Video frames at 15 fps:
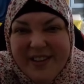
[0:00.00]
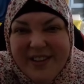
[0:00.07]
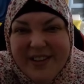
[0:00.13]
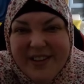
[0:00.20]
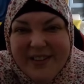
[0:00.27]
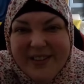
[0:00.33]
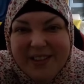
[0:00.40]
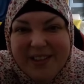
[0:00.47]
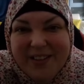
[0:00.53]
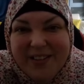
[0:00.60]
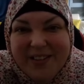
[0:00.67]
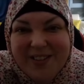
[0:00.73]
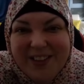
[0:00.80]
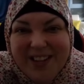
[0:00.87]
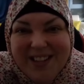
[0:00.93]
Really close
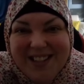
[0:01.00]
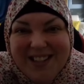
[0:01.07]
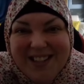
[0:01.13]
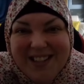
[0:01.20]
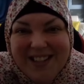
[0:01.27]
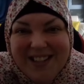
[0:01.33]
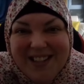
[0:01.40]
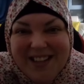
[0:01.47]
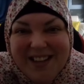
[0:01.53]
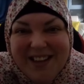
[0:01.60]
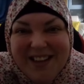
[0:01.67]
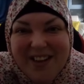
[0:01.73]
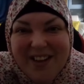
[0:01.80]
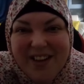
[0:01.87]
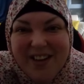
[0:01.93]
face. You're
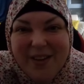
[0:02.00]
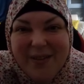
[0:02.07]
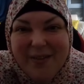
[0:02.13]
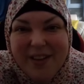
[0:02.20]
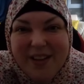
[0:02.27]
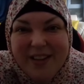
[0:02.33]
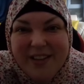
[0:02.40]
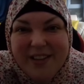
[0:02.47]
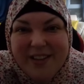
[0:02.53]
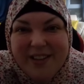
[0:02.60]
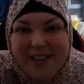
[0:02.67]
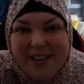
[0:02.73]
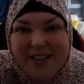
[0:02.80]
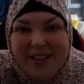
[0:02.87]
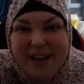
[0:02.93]
getting hot coffee.
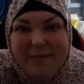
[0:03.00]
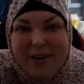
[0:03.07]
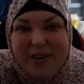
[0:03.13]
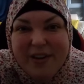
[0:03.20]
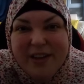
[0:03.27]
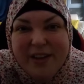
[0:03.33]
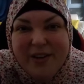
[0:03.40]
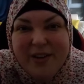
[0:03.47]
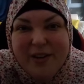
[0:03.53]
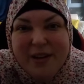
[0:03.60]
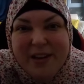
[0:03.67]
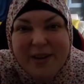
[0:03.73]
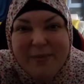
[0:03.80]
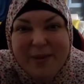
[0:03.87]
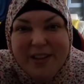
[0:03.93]
I'm not good at... Oh, you mean
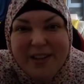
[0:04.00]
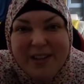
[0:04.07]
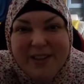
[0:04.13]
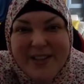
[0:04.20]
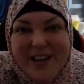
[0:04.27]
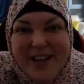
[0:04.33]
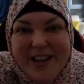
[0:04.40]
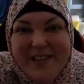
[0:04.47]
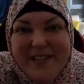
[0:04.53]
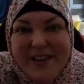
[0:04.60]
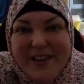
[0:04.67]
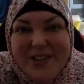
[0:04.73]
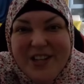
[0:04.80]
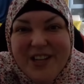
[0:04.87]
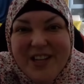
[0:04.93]
Arabic language? Hi, Ariel
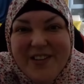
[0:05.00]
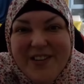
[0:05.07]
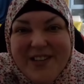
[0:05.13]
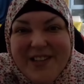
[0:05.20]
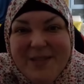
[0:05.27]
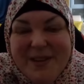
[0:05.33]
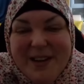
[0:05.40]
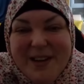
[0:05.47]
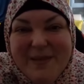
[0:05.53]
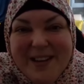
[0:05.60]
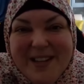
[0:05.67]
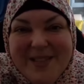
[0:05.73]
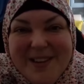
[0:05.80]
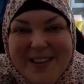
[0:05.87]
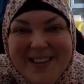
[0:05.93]
G. You could teach me Arabic
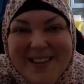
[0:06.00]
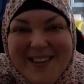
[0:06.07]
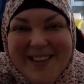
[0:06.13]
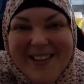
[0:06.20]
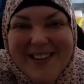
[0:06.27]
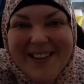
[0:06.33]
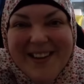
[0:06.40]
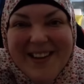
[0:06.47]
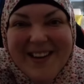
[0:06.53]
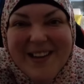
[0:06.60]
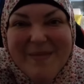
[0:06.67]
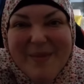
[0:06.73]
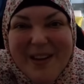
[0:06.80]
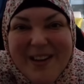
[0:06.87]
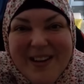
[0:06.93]
this week. Hi, honey
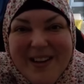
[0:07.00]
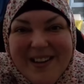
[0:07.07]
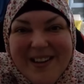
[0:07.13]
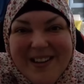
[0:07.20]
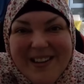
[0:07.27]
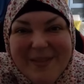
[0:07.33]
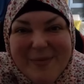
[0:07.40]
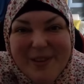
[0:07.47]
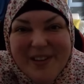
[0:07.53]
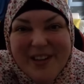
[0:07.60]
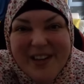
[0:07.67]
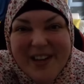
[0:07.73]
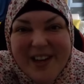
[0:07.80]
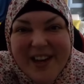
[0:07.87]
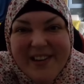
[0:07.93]
bun. Birthday
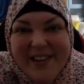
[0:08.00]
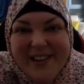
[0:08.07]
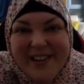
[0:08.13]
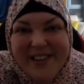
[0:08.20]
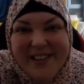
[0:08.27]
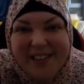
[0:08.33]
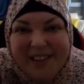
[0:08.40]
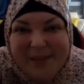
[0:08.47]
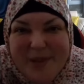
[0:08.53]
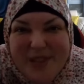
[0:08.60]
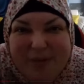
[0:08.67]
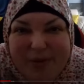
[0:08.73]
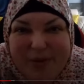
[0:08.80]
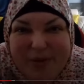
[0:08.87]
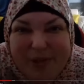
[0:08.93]
dad. Miss
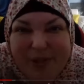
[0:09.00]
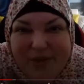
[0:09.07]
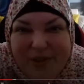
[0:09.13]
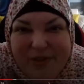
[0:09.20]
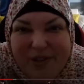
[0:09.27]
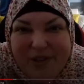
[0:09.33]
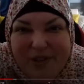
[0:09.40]
Mosso. Do you choose?